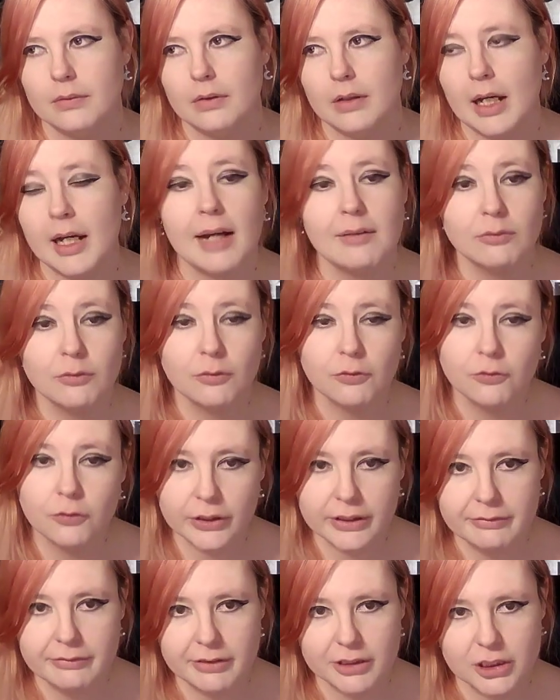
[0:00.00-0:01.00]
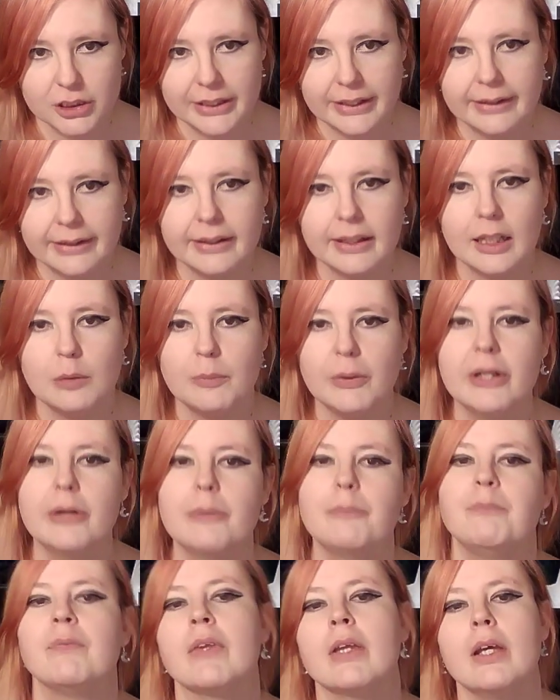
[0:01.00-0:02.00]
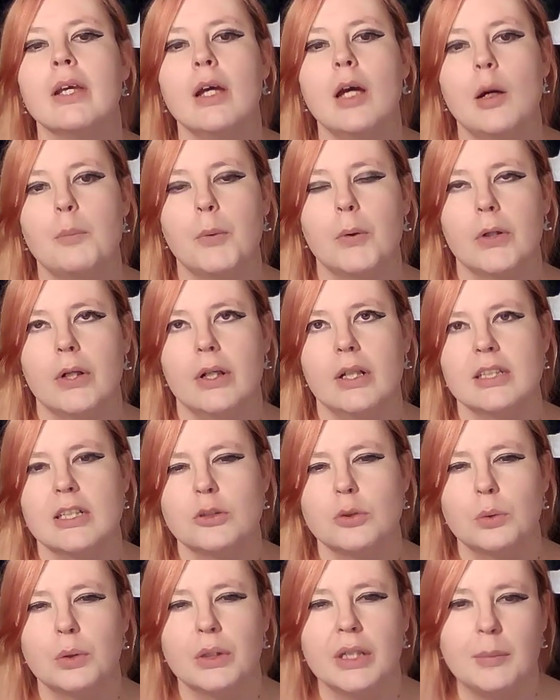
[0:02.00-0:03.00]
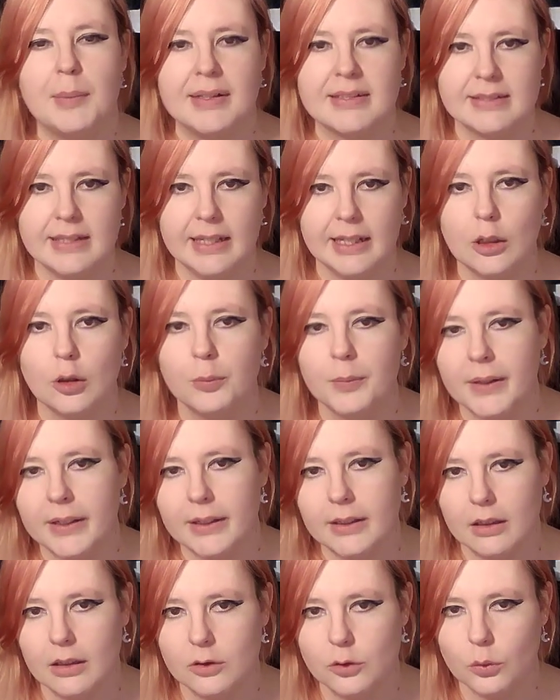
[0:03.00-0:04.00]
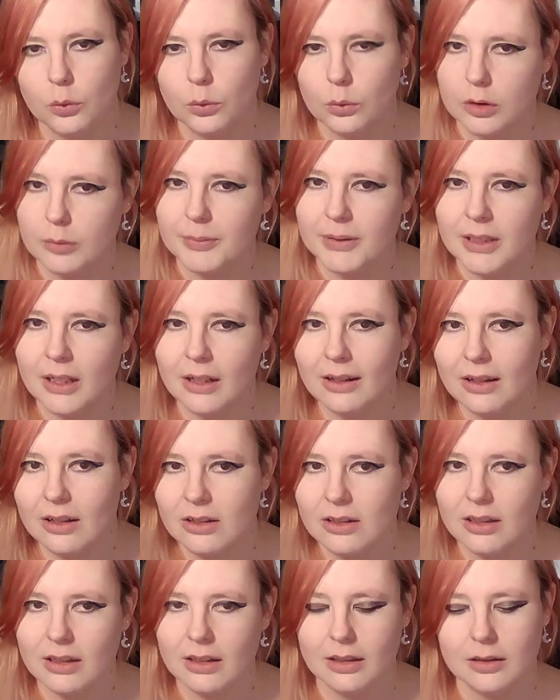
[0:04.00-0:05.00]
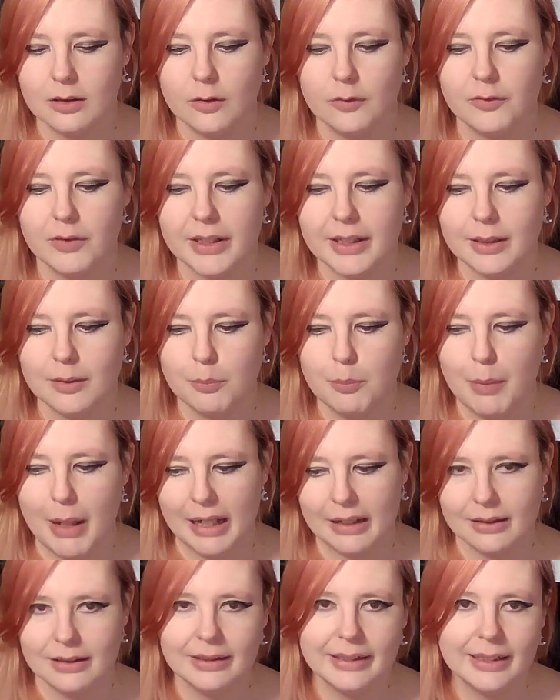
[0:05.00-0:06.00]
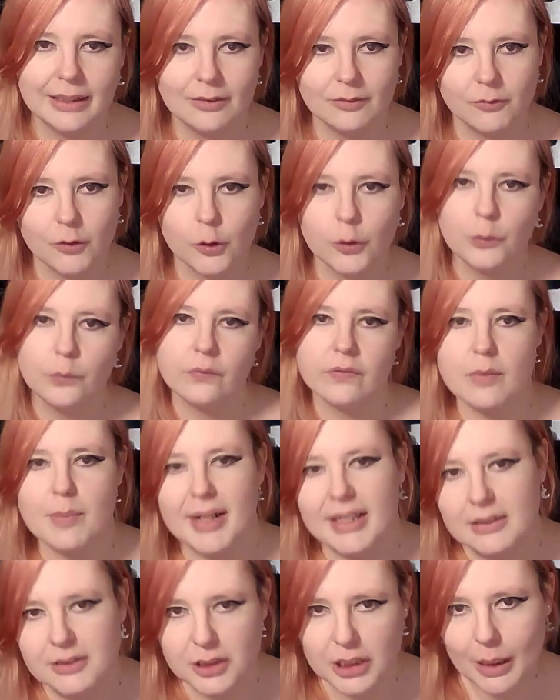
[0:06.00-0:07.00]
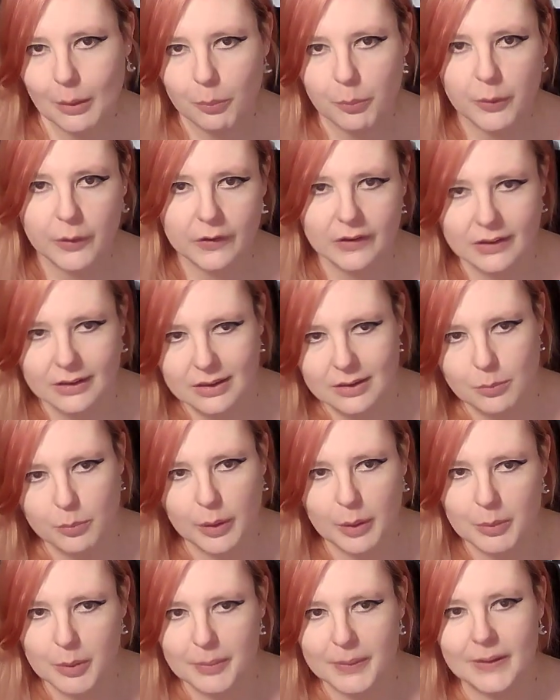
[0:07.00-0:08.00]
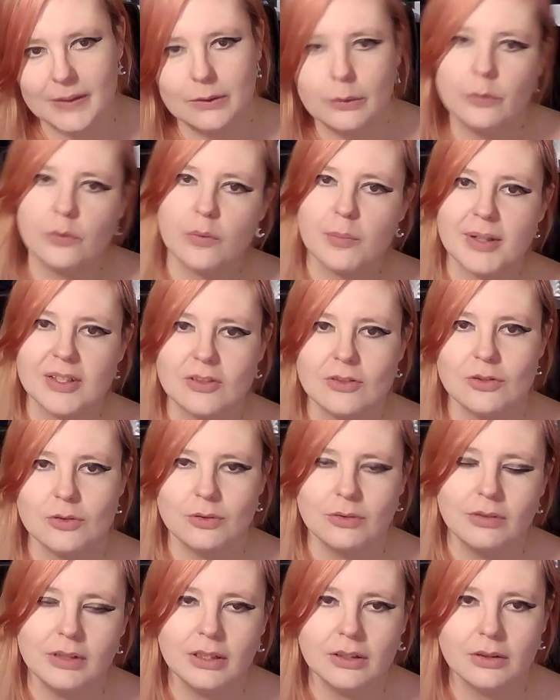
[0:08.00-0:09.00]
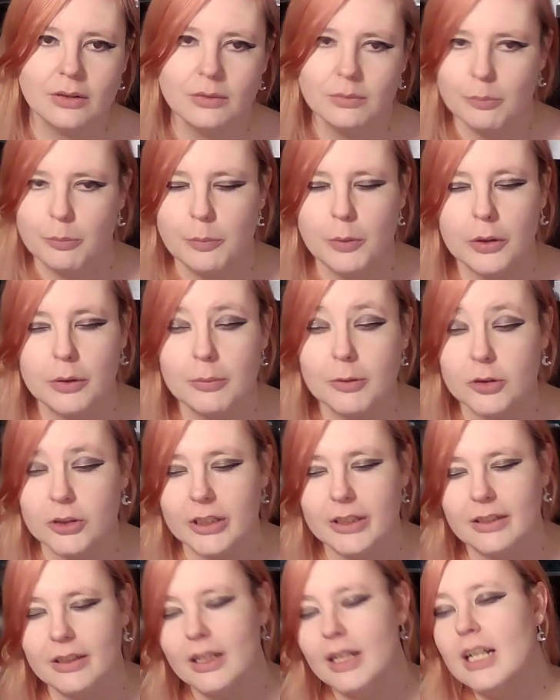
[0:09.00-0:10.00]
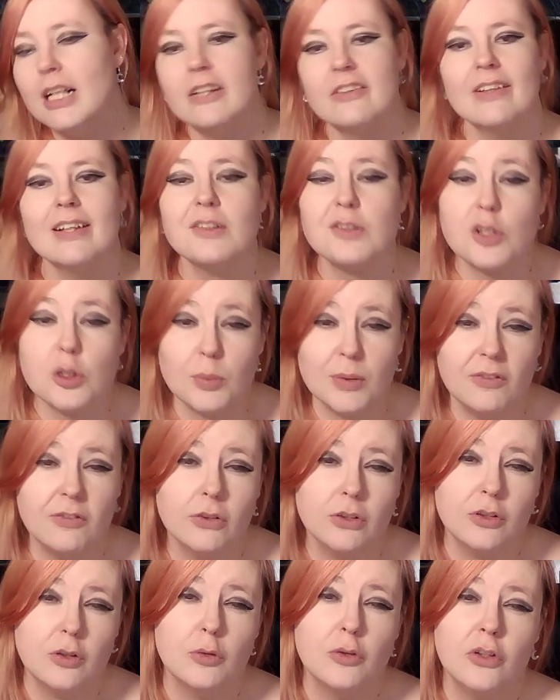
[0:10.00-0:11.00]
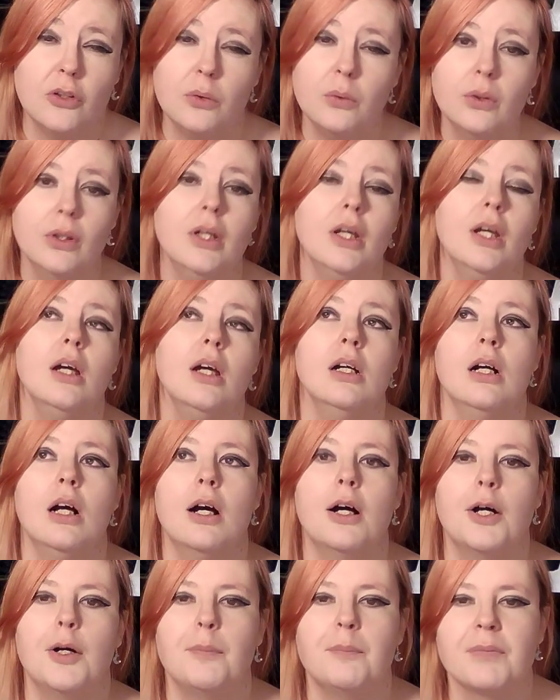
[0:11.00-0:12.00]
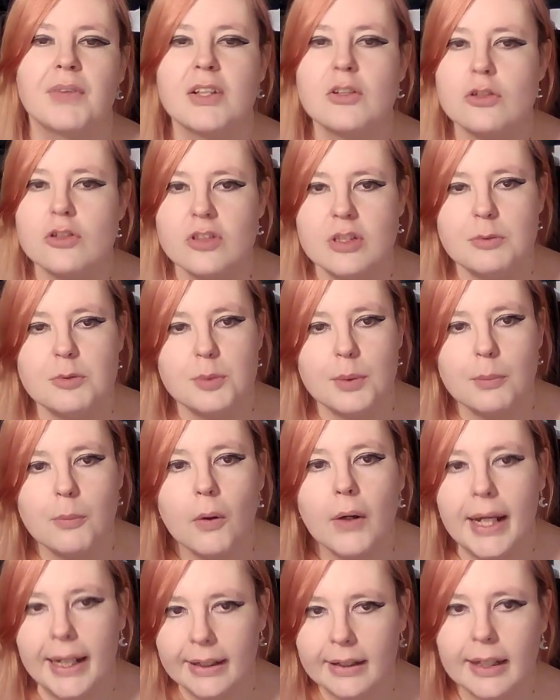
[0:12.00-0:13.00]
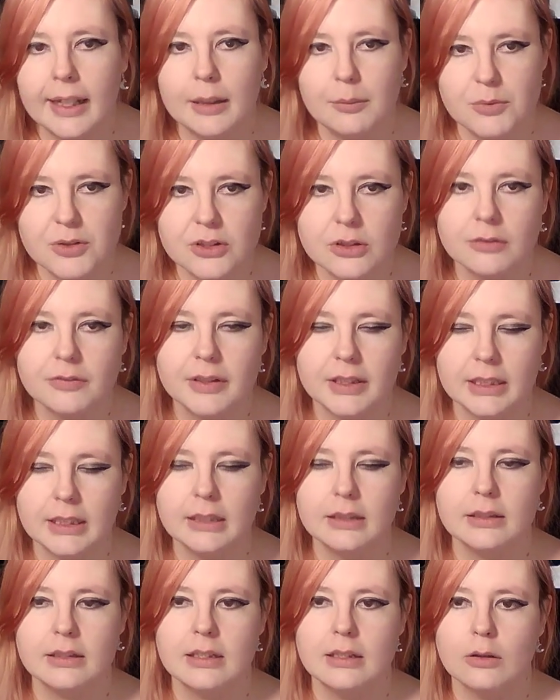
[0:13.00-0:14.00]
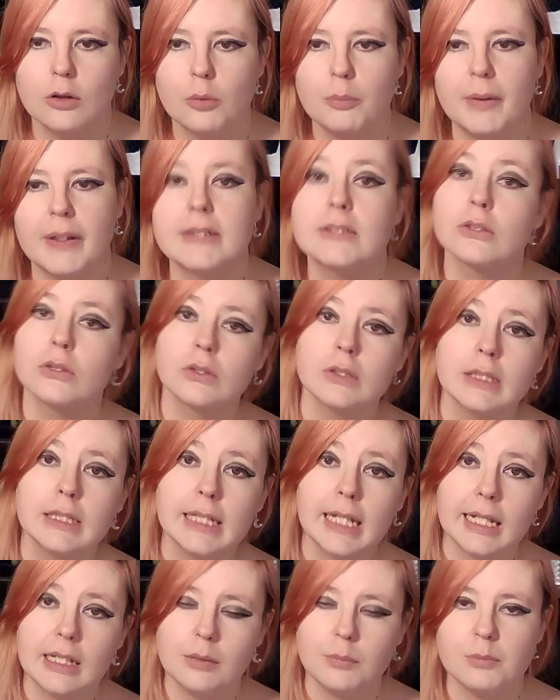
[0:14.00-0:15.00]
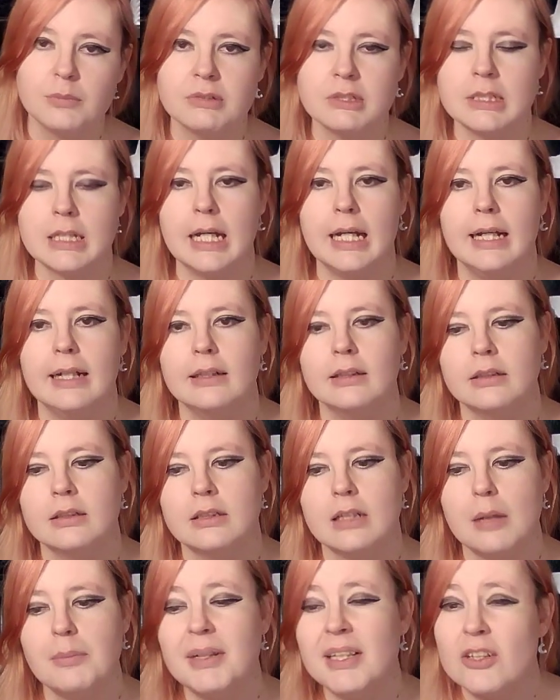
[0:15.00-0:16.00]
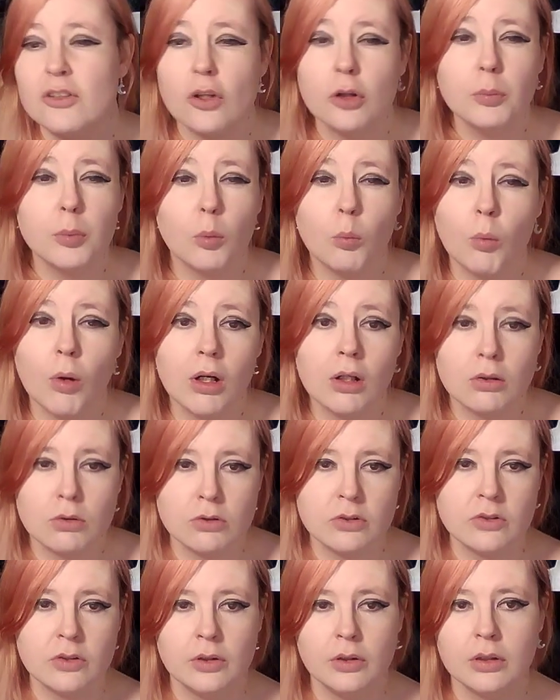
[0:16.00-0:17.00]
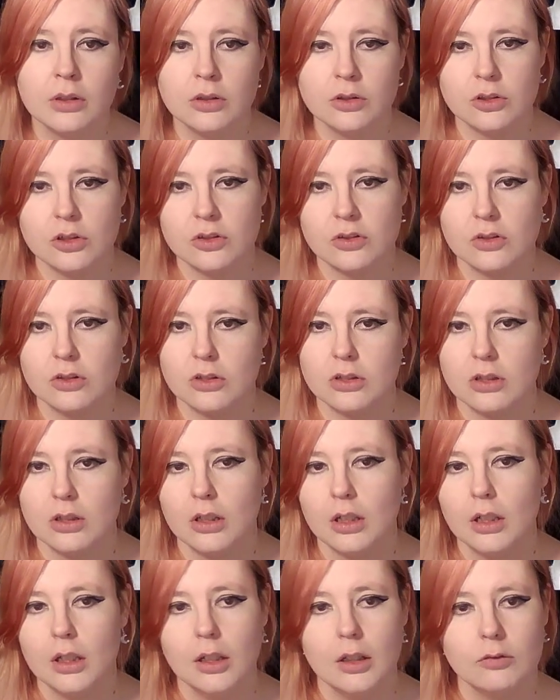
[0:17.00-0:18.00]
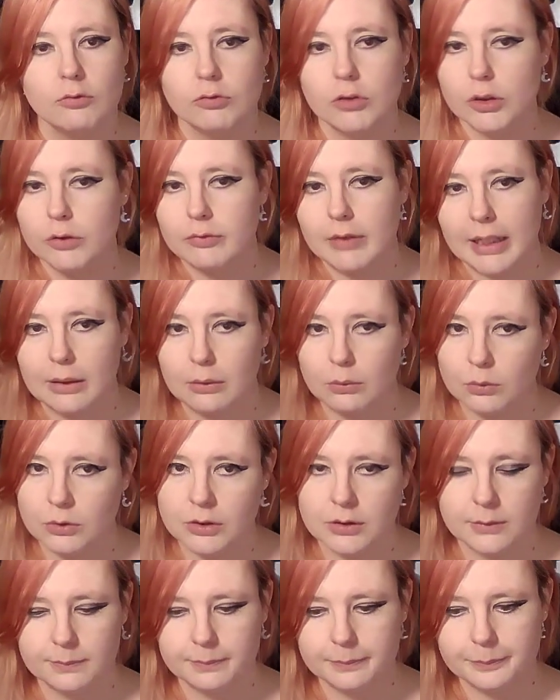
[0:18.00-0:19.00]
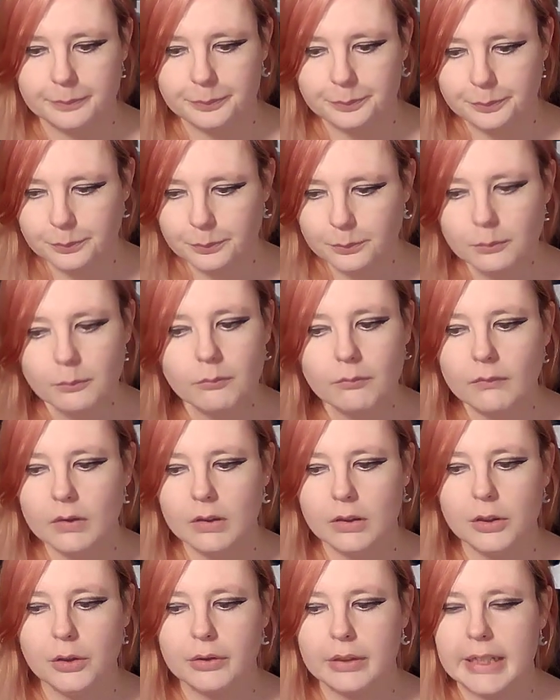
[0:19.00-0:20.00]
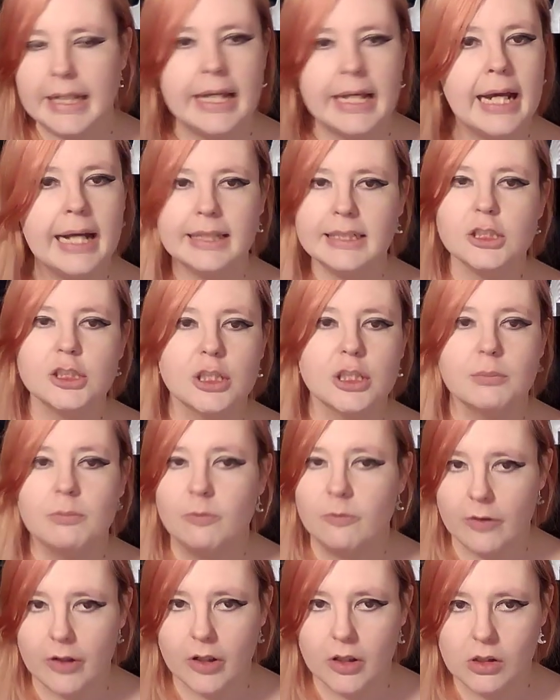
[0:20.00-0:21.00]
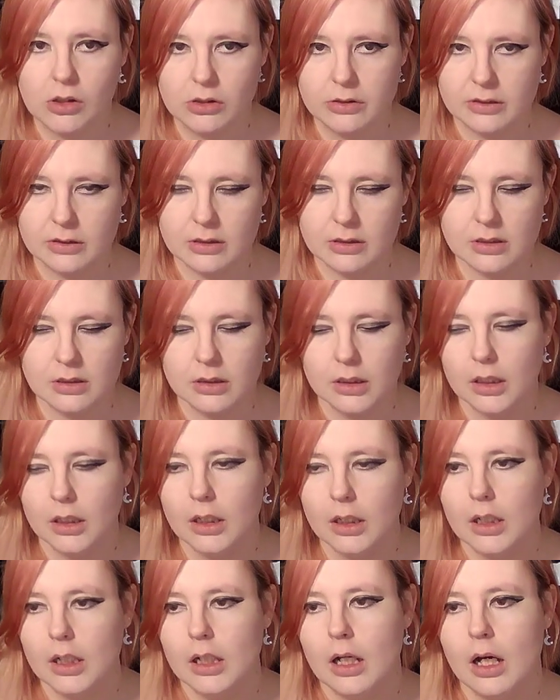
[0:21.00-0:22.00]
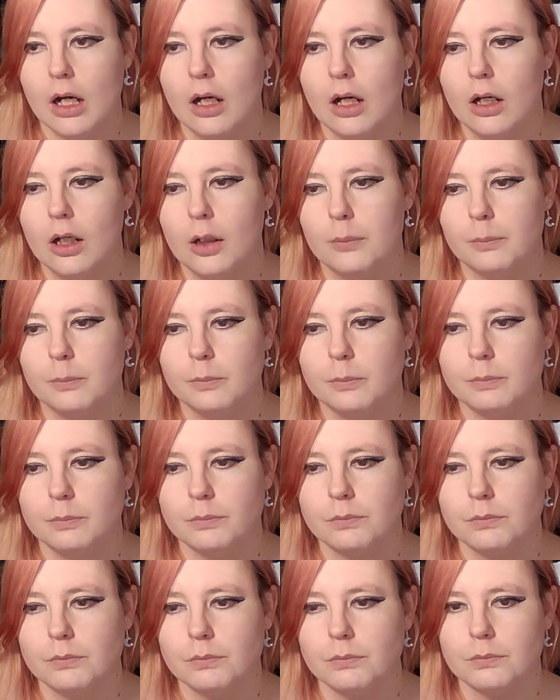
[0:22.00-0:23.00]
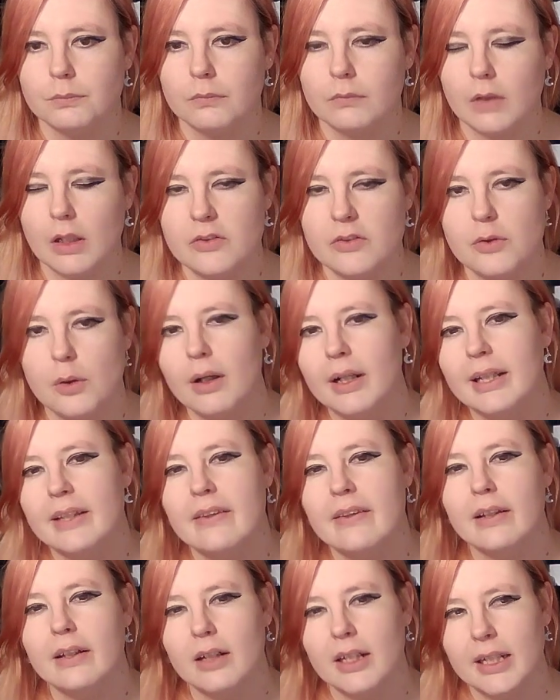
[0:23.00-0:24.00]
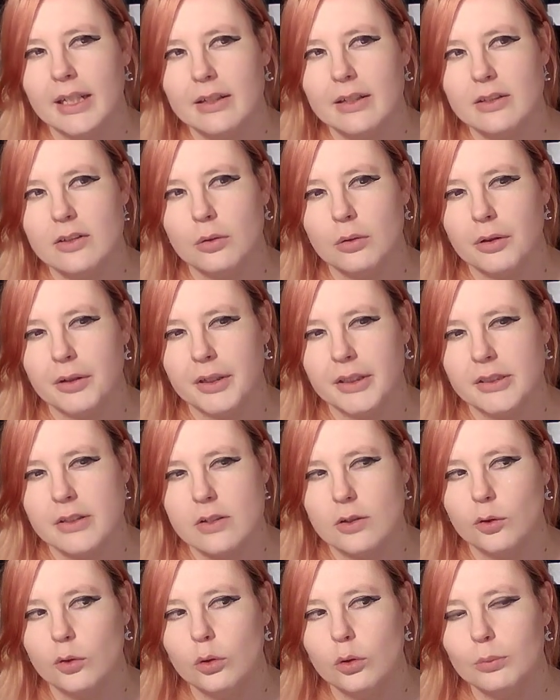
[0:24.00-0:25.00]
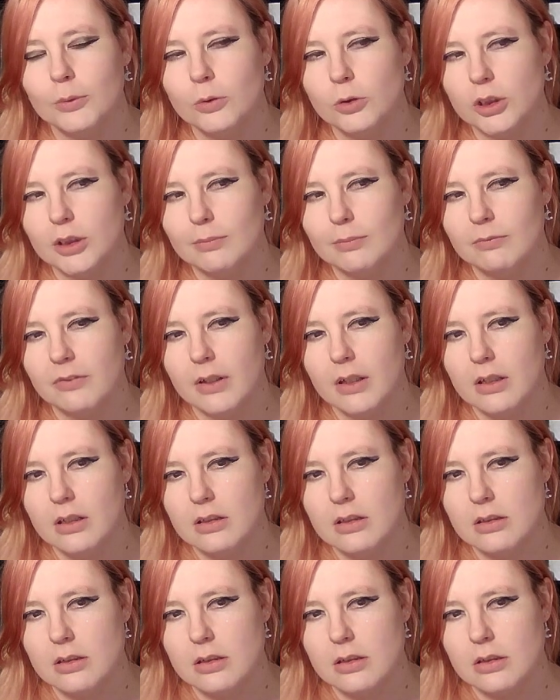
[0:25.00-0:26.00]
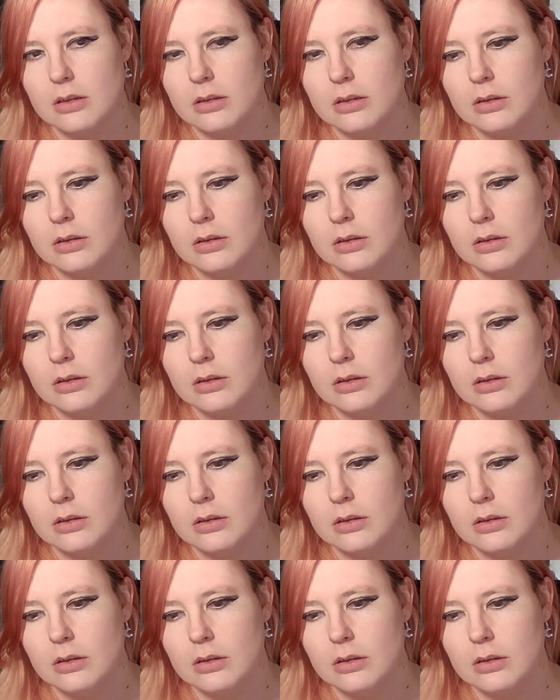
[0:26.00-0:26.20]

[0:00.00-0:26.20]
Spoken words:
haven't fully finished the end game yet, but they're talking about setting up like a tournament arc of like battling for who's the best champion and blah blah blah, who's the best, you know, Pokemon trainer. So that's going to be fun to do. There does seem to be more endgame stuff in it compared to other games, and I mean it's open world, so you can just run around, you can hit any gym first. So I think I ended up going to the normal gym first,